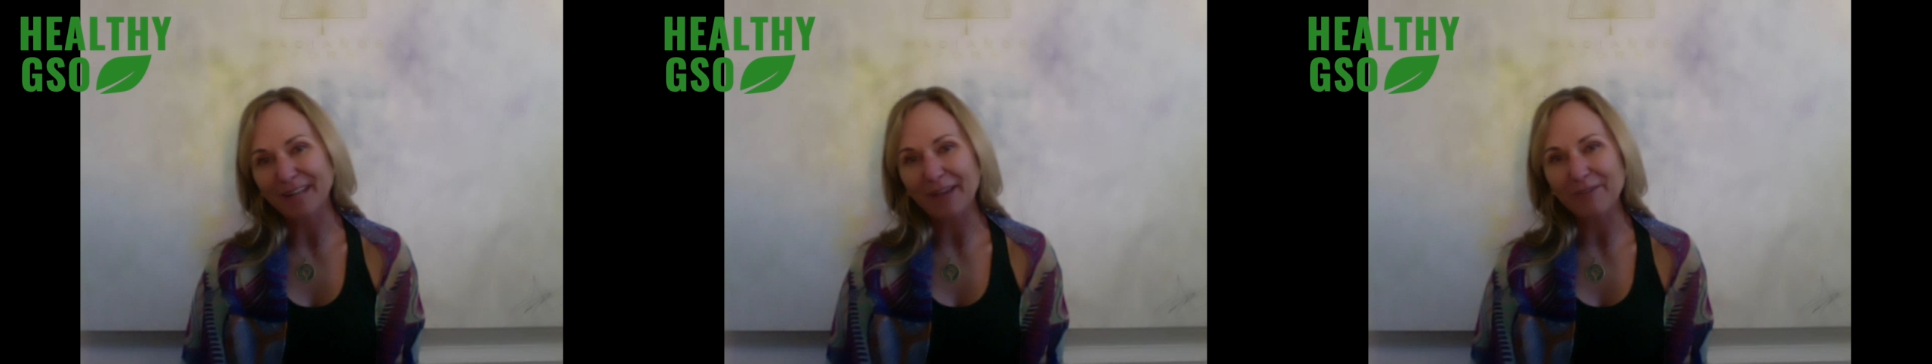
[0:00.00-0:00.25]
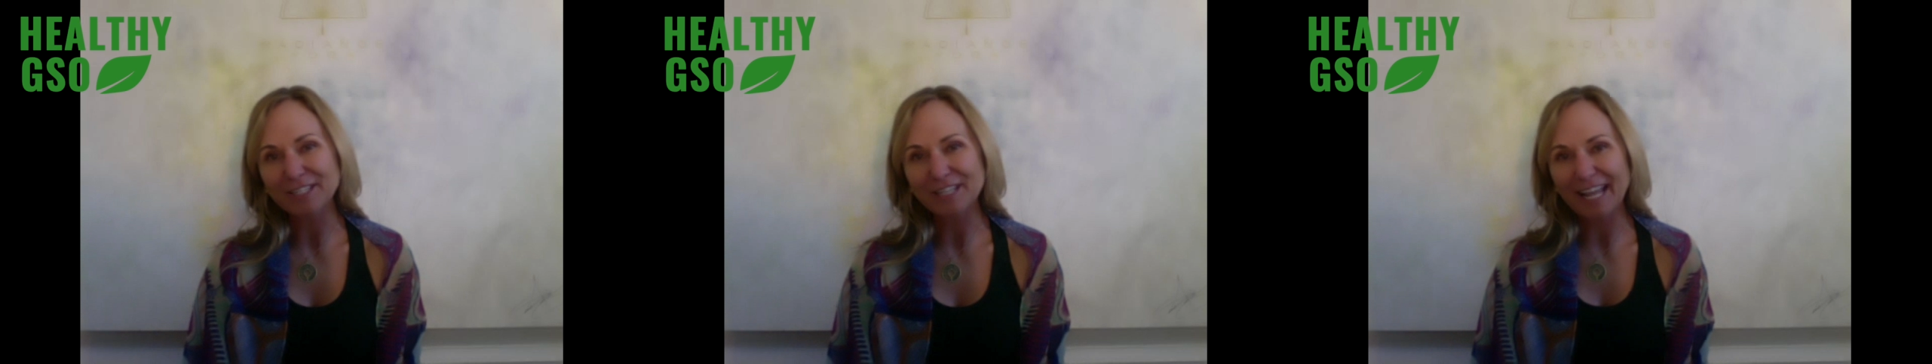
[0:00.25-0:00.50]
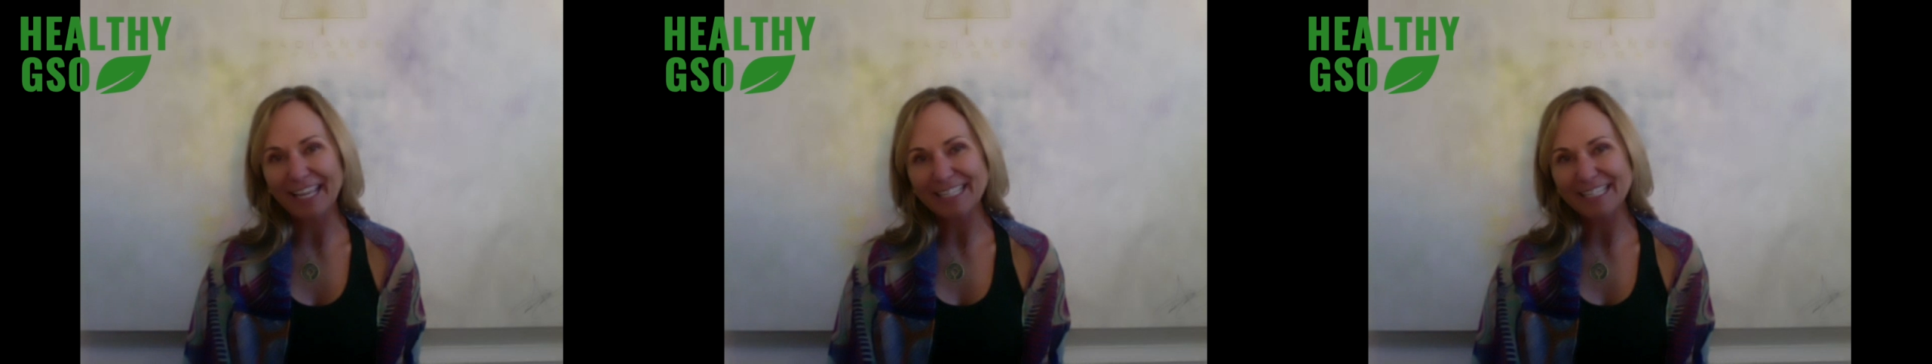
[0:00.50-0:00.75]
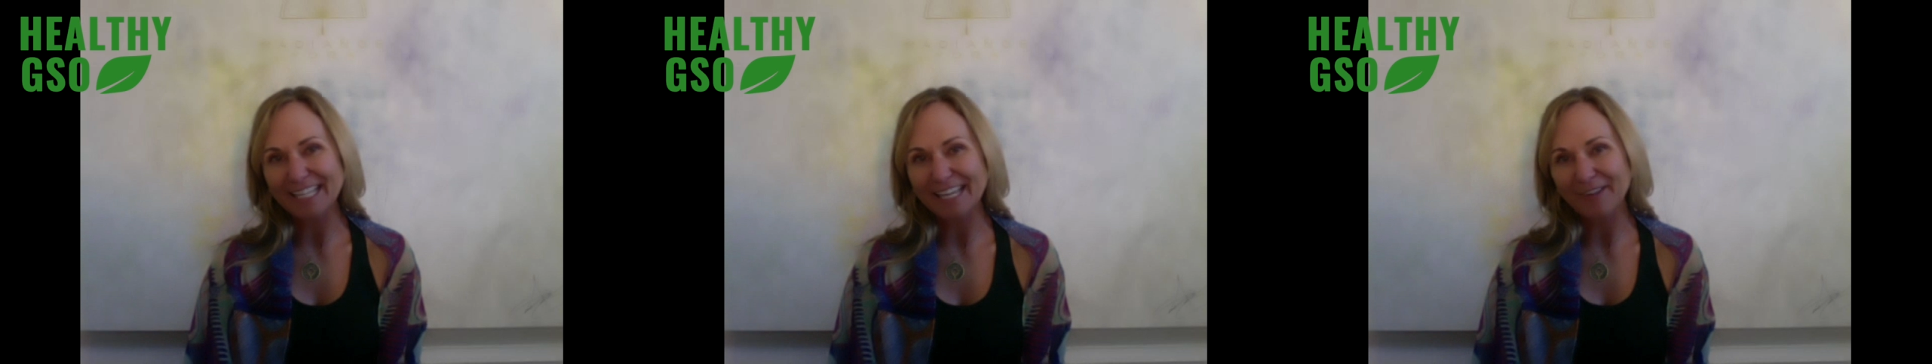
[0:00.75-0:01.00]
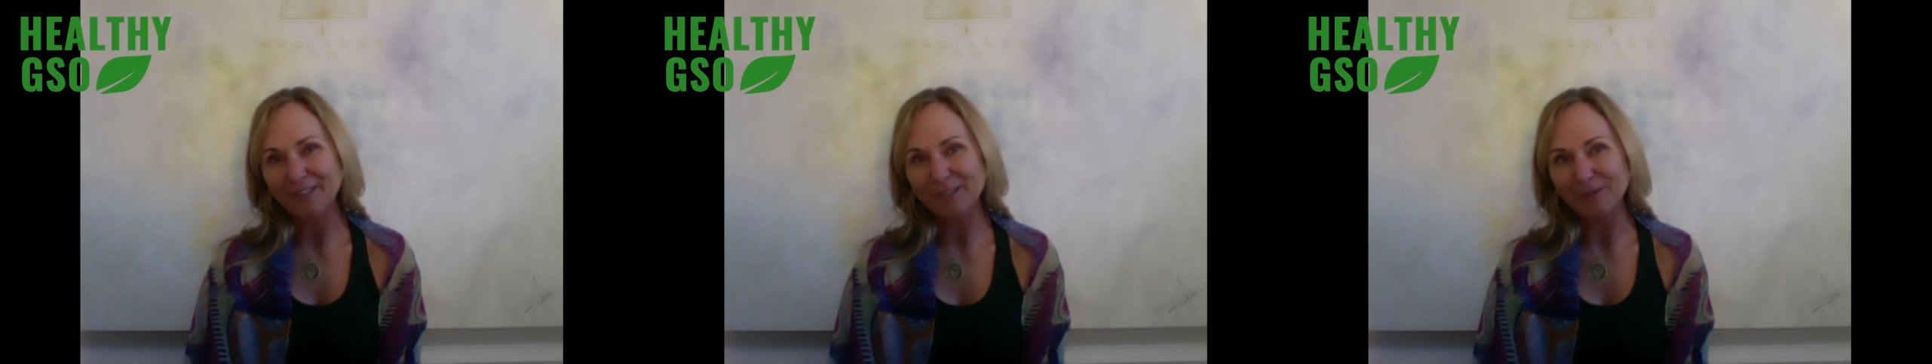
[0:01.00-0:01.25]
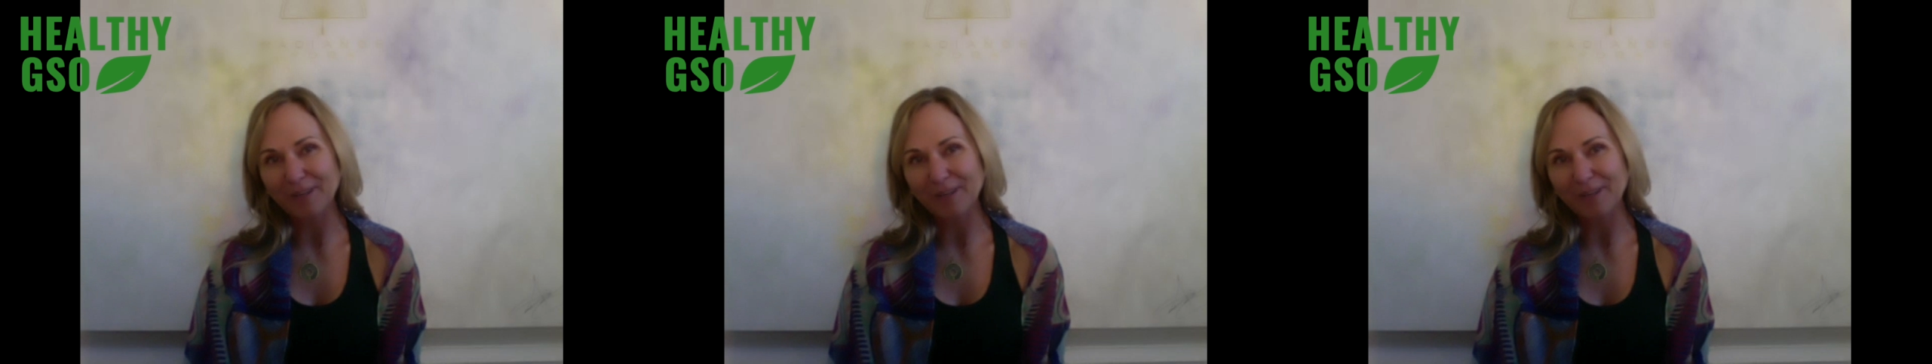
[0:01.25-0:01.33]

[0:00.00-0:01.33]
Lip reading: I wish that I could say there's a